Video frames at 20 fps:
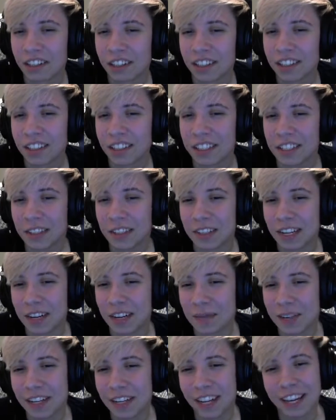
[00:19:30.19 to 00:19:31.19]
You know what I
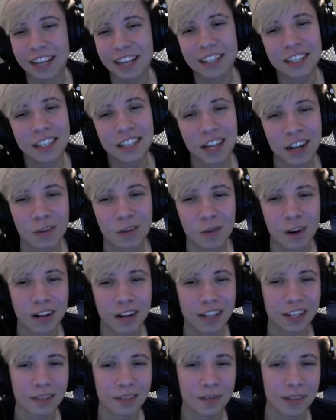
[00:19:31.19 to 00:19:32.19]
mean? Like, I just kind of want it
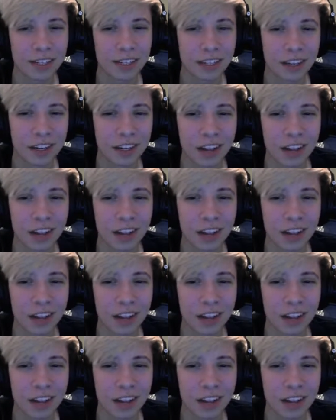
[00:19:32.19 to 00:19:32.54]
to be done.